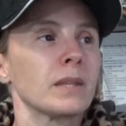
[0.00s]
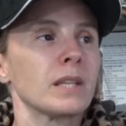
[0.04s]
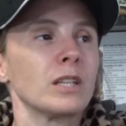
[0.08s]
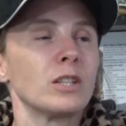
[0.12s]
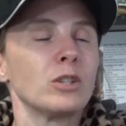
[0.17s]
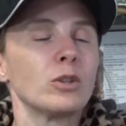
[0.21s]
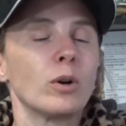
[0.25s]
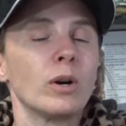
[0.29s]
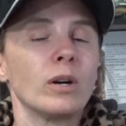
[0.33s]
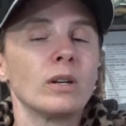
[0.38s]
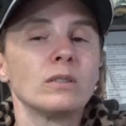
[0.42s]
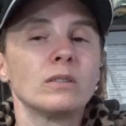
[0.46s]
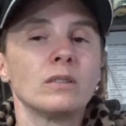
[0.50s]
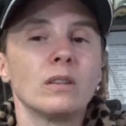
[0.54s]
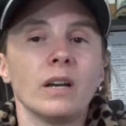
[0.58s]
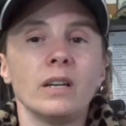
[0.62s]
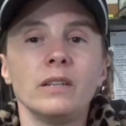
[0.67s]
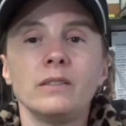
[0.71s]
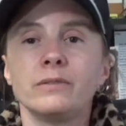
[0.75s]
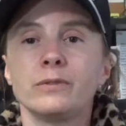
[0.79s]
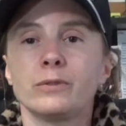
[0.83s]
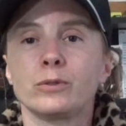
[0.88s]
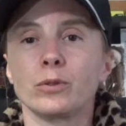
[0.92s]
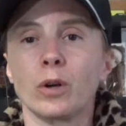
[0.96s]
a
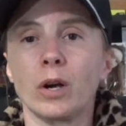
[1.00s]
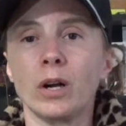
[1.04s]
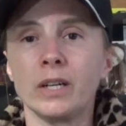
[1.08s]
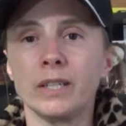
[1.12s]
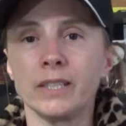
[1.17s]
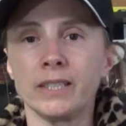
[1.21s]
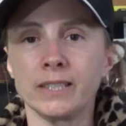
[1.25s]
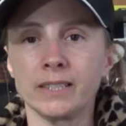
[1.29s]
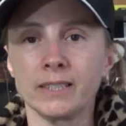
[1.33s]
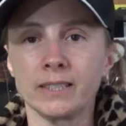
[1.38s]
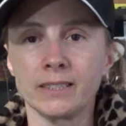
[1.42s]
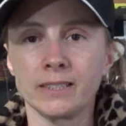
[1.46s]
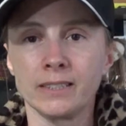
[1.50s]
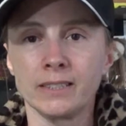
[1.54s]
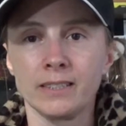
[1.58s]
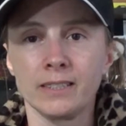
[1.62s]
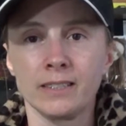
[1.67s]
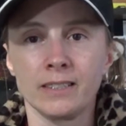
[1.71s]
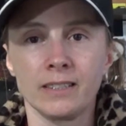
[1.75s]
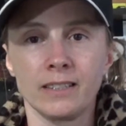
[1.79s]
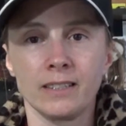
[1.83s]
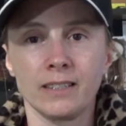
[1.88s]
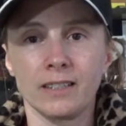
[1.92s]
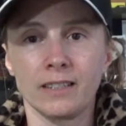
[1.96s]
life drawing,
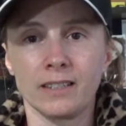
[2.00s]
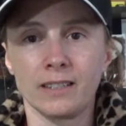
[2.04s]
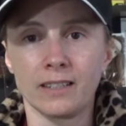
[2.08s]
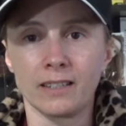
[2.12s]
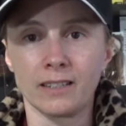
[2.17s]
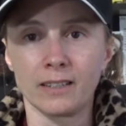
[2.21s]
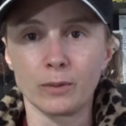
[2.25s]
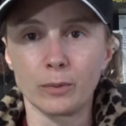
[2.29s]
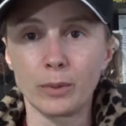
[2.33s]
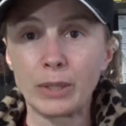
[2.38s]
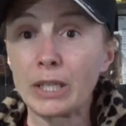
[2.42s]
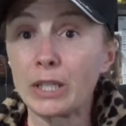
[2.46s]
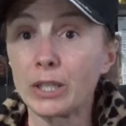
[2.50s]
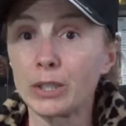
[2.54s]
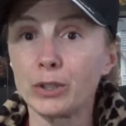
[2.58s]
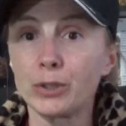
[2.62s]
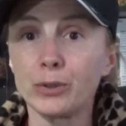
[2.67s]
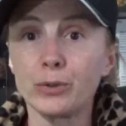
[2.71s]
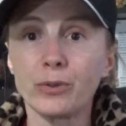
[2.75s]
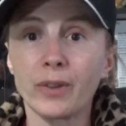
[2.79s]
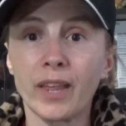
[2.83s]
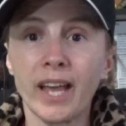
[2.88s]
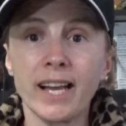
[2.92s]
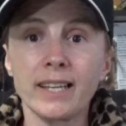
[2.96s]
we could
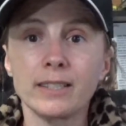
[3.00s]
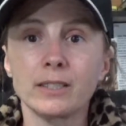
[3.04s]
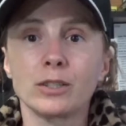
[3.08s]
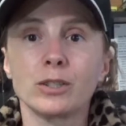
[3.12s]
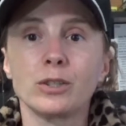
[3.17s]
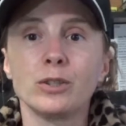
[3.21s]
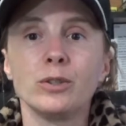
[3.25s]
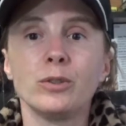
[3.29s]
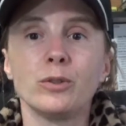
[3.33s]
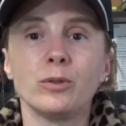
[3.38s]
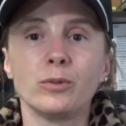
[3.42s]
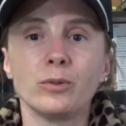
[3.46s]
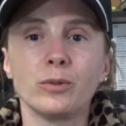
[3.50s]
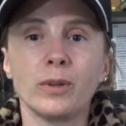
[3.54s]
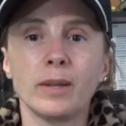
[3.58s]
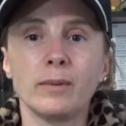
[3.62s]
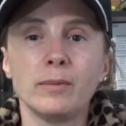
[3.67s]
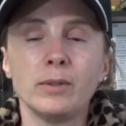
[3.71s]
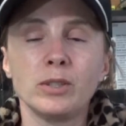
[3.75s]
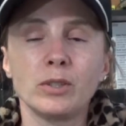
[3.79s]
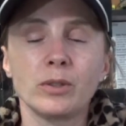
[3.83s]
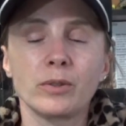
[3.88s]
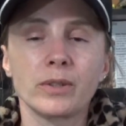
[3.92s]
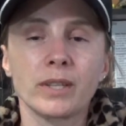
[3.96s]
do that too.
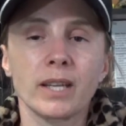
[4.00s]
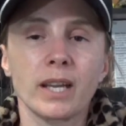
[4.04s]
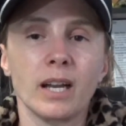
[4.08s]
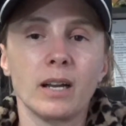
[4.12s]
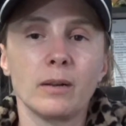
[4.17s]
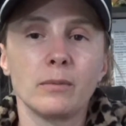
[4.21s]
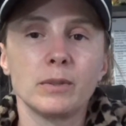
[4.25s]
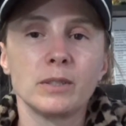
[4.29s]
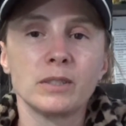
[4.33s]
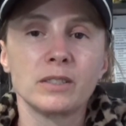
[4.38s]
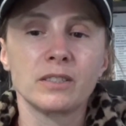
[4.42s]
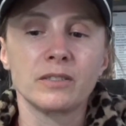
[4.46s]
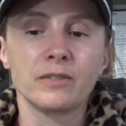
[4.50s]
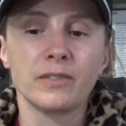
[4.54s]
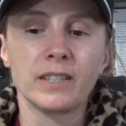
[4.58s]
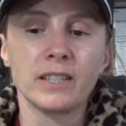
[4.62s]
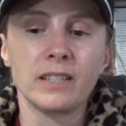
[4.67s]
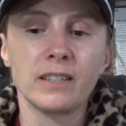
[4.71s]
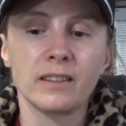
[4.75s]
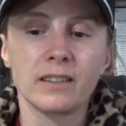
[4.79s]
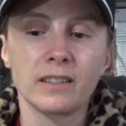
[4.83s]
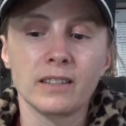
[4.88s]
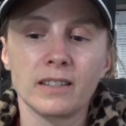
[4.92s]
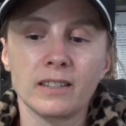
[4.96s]
Let me know in the comments if
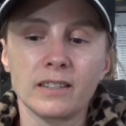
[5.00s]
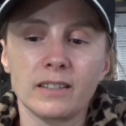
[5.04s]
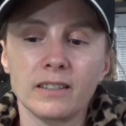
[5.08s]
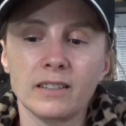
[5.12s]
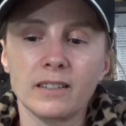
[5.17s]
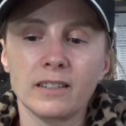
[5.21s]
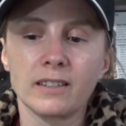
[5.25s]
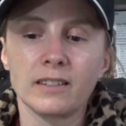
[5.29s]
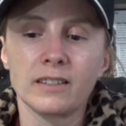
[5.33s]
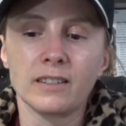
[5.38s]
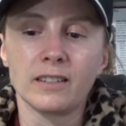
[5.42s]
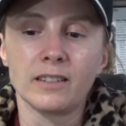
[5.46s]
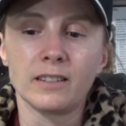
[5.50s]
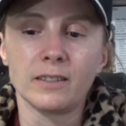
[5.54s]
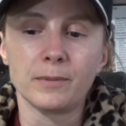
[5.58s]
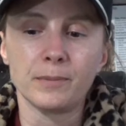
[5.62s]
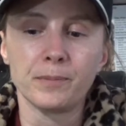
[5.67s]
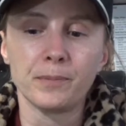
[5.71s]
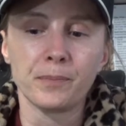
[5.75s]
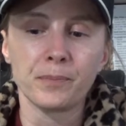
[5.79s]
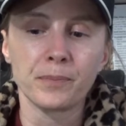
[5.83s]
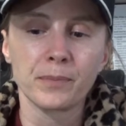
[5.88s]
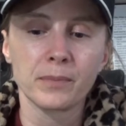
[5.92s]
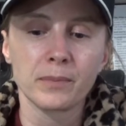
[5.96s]
anything,
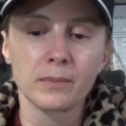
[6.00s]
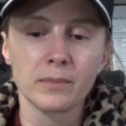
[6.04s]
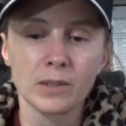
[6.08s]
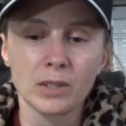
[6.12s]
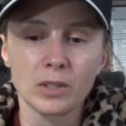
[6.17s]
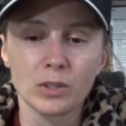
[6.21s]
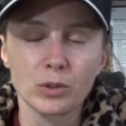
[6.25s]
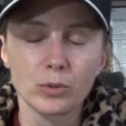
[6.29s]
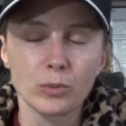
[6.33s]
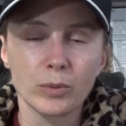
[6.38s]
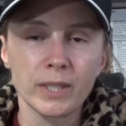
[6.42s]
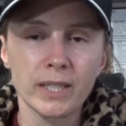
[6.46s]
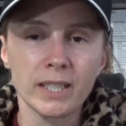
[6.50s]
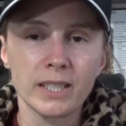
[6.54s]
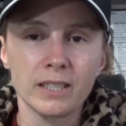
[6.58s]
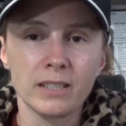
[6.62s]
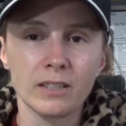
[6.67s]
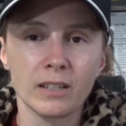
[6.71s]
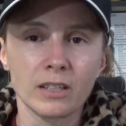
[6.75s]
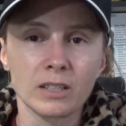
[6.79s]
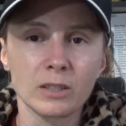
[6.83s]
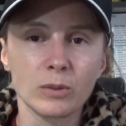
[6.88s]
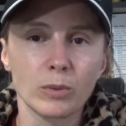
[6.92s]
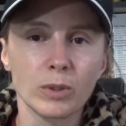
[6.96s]
doing
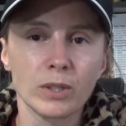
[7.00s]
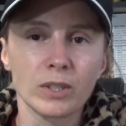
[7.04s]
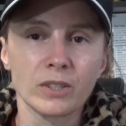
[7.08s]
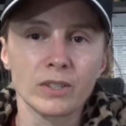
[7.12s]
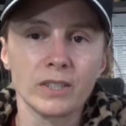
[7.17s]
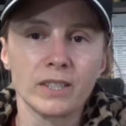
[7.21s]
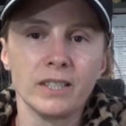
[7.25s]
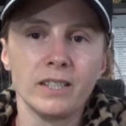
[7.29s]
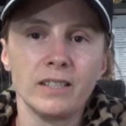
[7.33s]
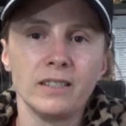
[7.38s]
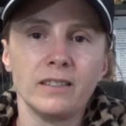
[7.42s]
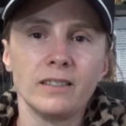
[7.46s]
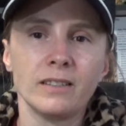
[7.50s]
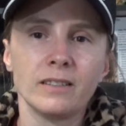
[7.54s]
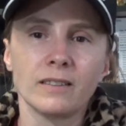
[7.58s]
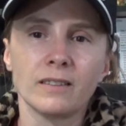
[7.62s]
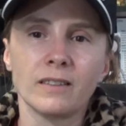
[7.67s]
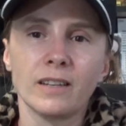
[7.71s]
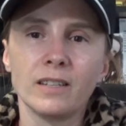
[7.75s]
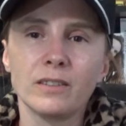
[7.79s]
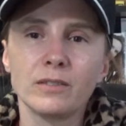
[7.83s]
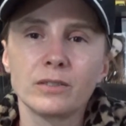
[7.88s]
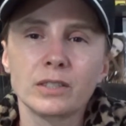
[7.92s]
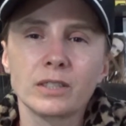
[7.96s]
any artwork or any
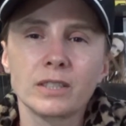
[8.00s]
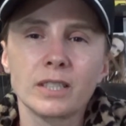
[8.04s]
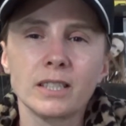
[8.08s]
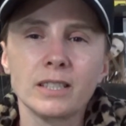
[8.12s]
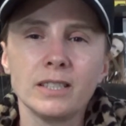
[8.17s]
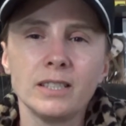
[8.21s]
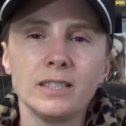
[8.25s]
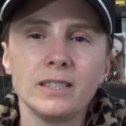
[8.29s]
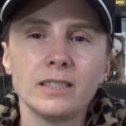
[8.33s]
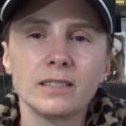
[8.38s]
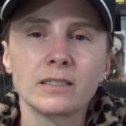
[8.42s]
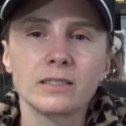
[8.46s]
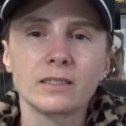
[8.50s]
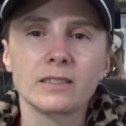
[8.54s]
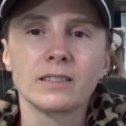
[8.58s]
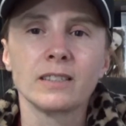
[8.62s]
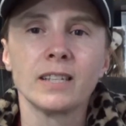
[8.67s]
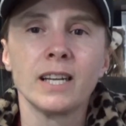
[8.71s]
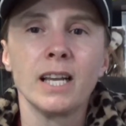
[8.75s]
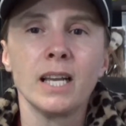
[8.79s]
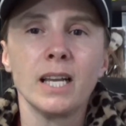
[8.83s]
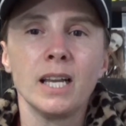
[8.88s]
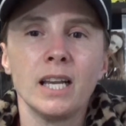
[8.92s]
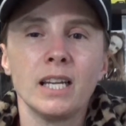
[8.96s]
life studies
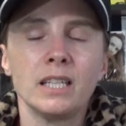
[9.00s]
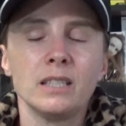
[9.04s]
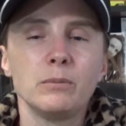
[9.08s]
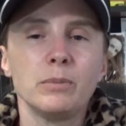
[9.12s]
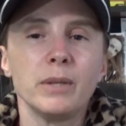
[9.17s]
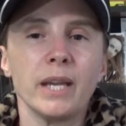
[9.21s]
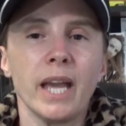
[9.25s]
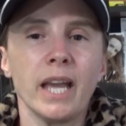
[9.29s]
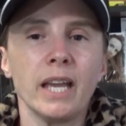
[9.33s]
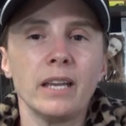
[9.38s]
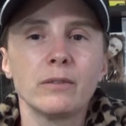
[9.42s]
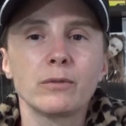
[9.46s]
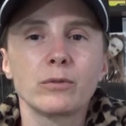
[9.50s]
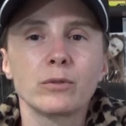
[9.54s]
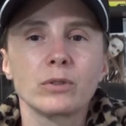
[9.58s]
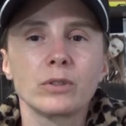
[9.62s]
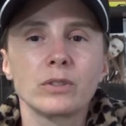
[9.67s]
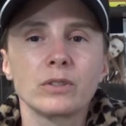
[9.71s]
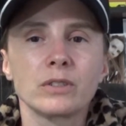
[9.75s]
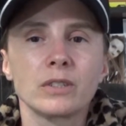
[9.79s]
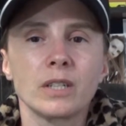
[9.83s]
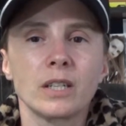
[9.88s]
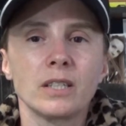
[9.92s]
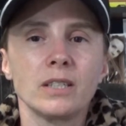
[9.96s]
or any
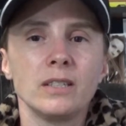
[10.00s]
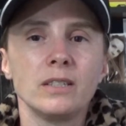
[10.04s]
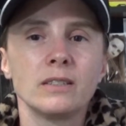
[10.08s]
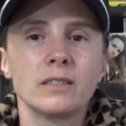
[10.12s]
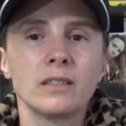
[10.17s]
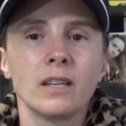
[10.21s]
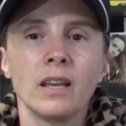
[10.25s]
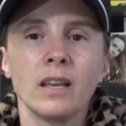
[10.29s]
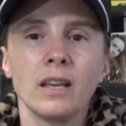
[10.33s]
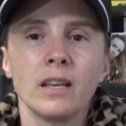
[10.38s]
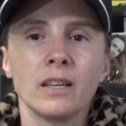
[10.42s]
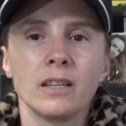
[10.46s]
behavioral studies